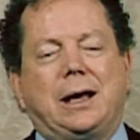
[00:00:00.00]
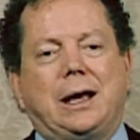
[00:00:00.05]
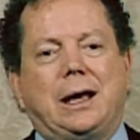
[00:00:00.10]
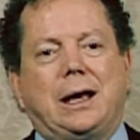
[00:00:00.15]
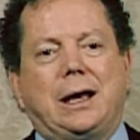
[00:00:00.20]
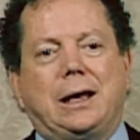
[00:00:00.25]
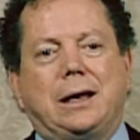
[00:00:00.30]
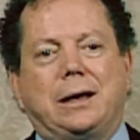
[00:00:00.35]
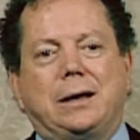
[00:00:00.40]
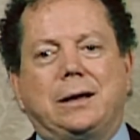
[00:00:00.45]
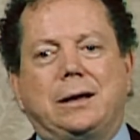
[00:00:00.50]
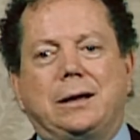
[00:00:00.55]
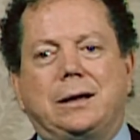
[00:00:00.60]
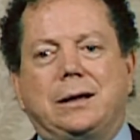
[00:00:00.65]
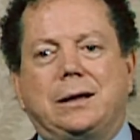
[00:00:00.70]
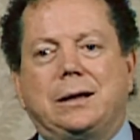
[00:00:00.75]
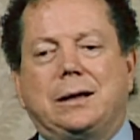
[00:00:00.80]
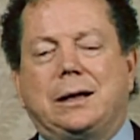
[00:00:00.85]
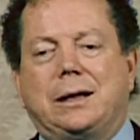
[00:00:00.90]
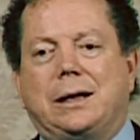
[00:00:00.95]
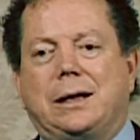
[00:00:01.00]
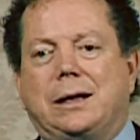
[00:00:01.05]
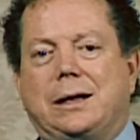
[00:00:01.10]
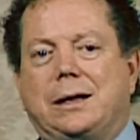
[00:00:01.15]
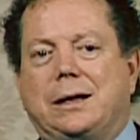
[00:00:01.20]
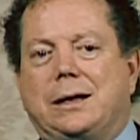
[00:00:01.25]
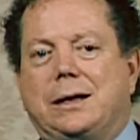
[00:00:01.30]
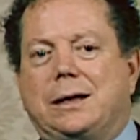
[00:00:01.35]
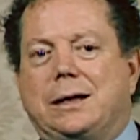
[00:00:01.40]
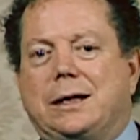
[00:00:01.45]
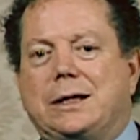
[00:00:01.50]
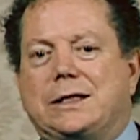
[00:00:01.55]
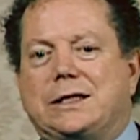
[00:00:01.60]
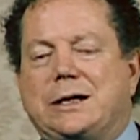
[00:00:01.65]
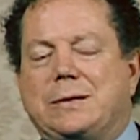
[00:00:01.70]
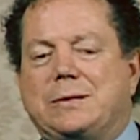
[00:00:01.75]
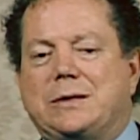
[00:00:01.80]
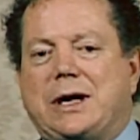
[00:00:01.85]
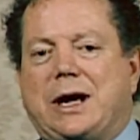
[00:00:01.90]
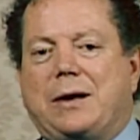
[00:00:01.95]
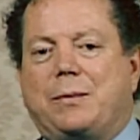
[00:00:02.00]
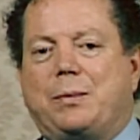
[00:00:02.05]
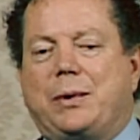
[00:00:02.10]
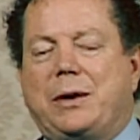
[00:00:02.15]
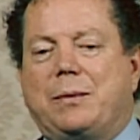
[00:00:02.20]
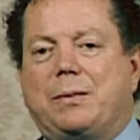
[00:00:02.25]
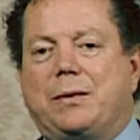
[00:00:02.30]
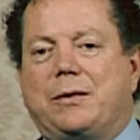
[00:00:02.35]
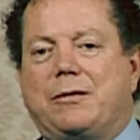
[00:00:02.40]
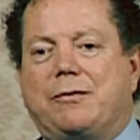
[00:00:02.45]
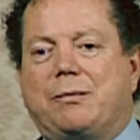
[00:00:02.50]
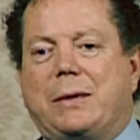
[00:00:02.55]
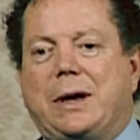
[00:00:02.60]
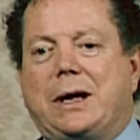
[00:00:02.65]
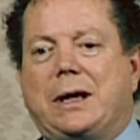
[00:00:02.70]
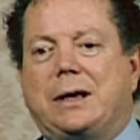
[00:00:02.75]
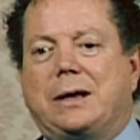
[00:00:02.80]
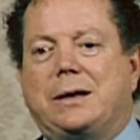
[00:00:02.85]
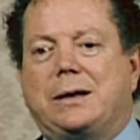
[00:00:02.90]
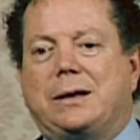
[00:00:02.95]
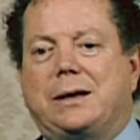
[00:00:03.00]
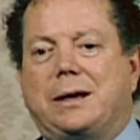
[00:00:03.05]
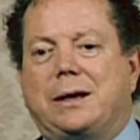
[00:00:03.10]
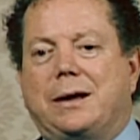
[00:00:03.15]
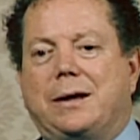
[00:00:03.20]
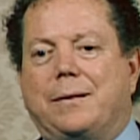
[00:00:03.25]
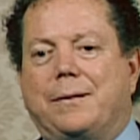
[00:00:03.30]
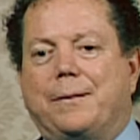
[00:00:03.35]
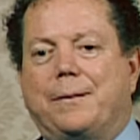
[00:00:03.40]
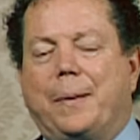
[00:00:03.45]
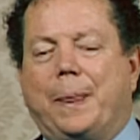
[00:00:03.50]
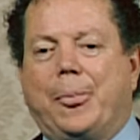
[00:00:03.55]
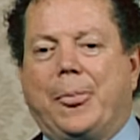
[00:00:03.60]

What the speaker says: And it seems like people have made it an